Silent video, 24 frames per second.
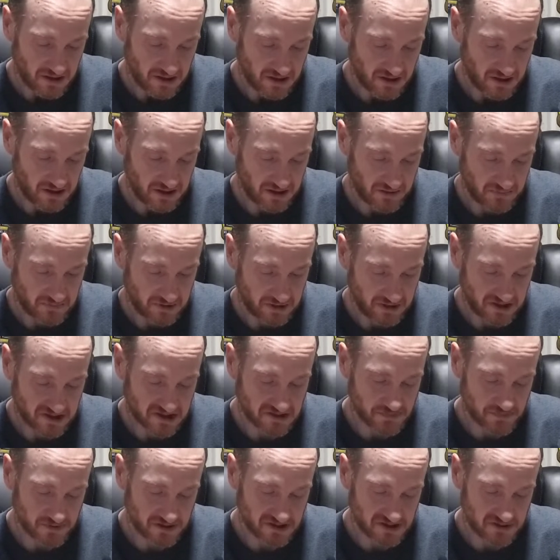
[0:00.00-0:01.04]
Um,
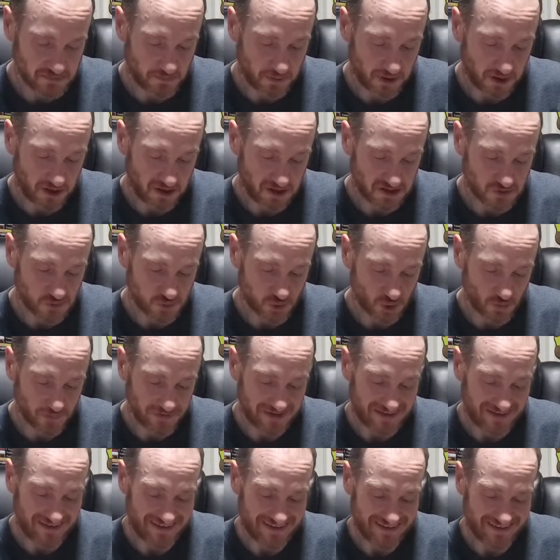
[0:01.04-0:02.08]
next month's box will
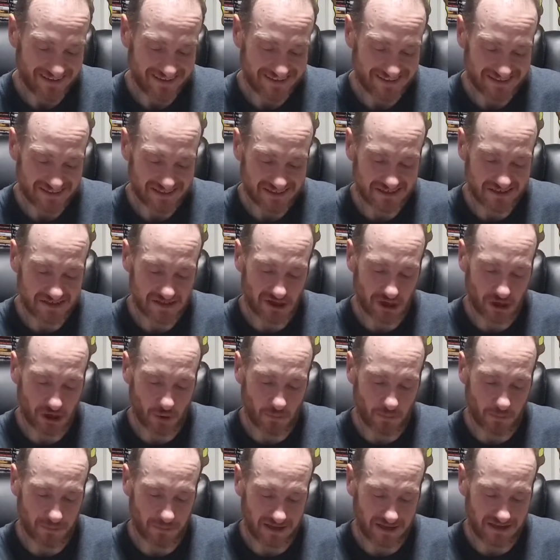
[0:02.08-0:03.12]
be
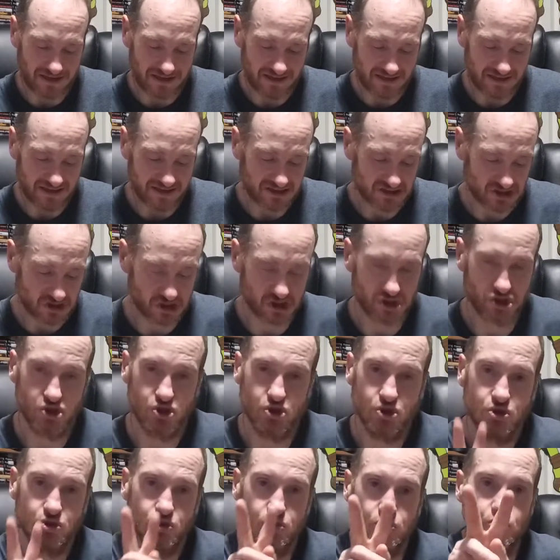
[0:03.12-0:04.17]
Nintendo Mania
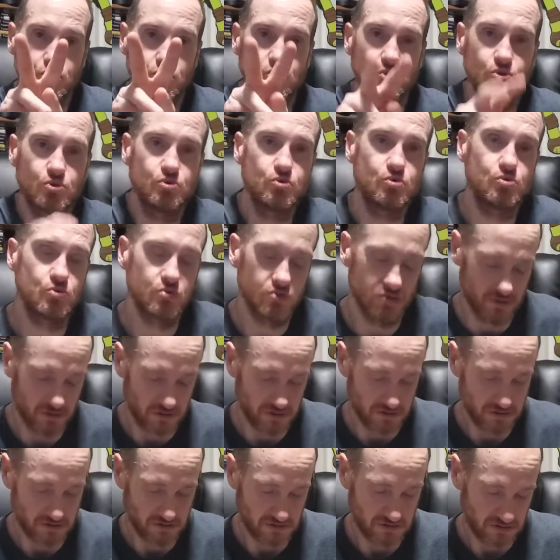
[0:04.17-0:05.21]
two.
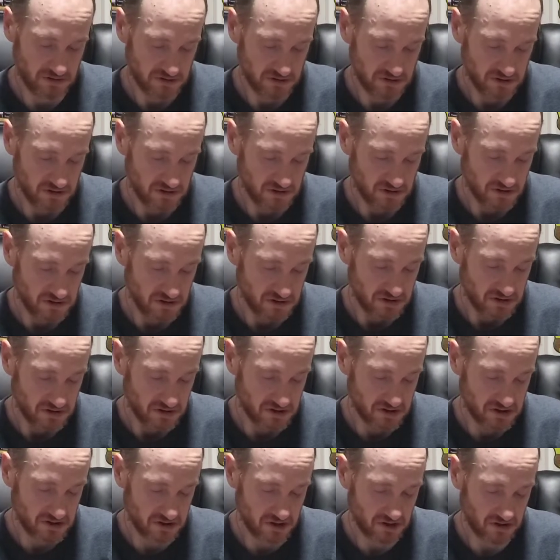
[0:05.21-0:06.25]

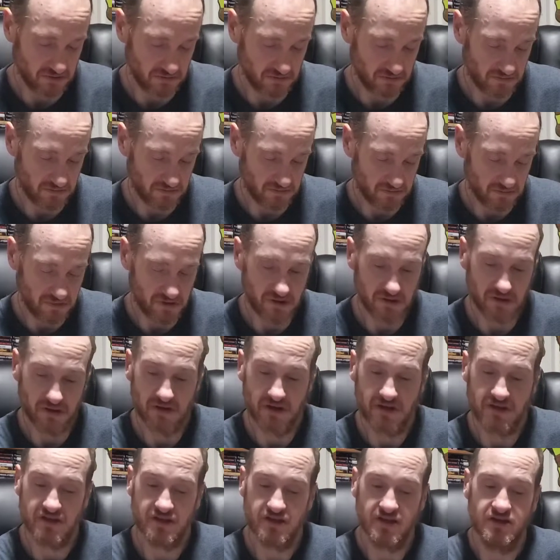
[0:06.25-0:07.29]
So,
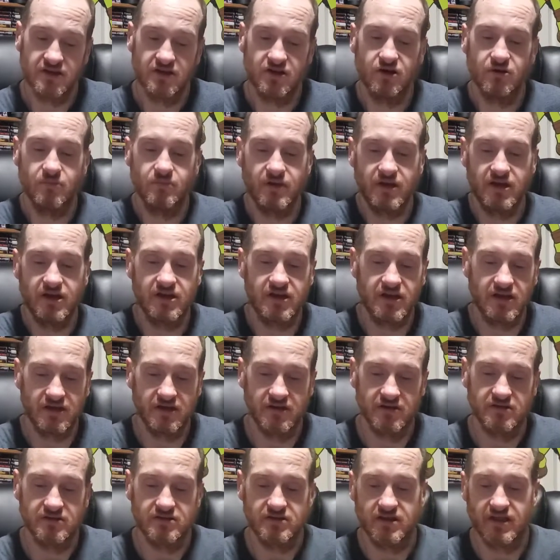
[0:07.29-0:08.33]
Nintendo
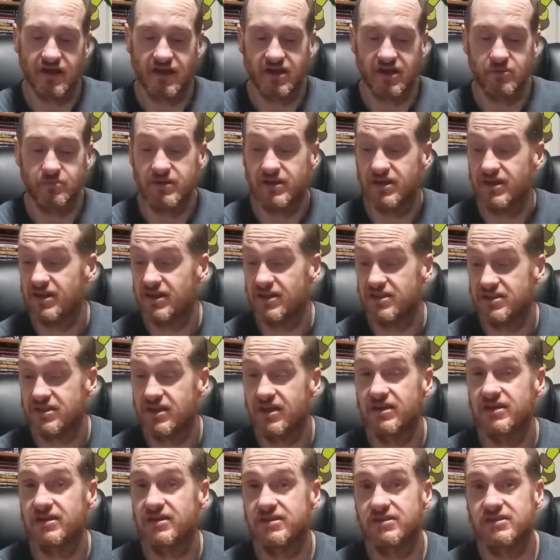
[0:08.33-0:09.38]
Mania. That could be
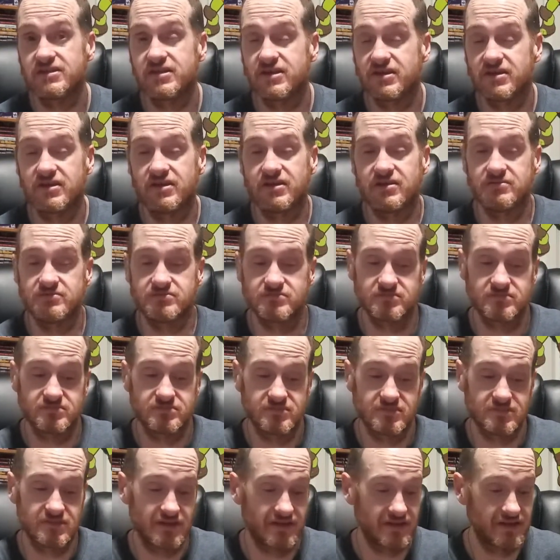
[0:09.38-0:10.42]
anything Nintendo.
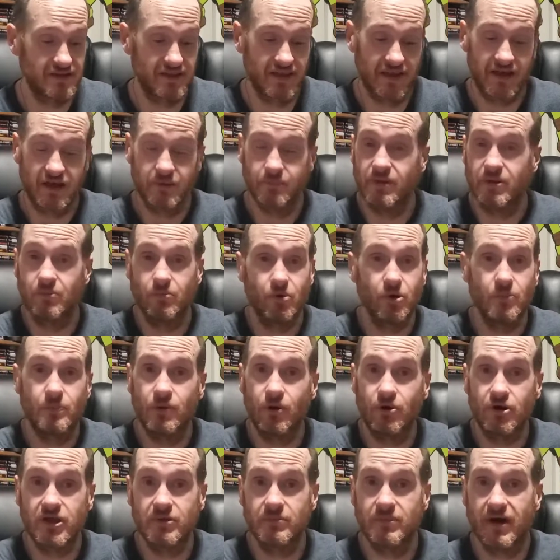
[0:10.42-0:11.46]
That could be more
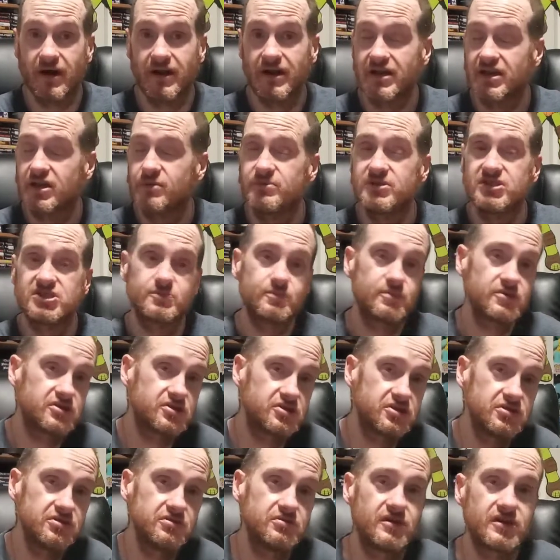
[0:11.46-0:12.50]
Pokemon. That could be
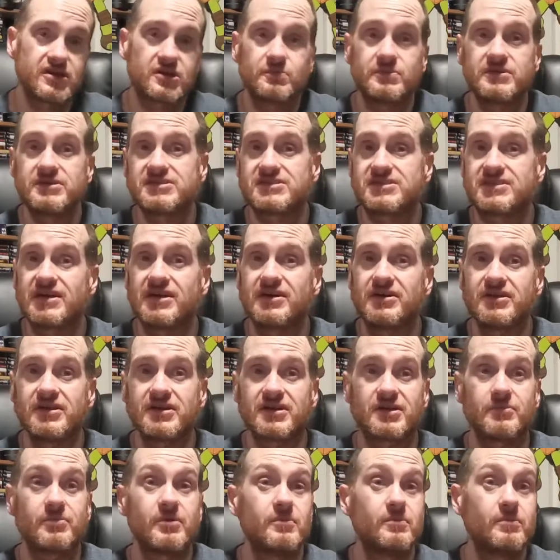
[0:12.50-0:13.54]
Splatoon. It could be Zelda.
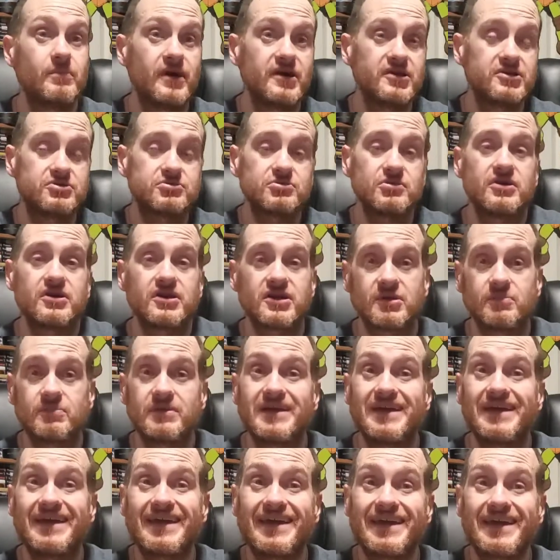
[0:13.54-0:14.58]
It could be Metroid. It could
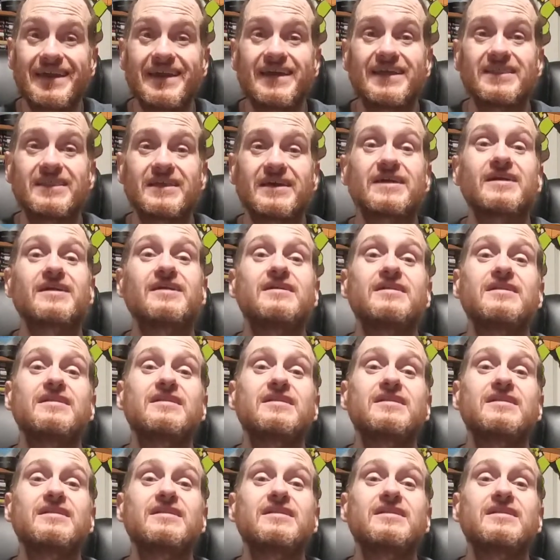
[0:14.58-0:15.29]
be anything.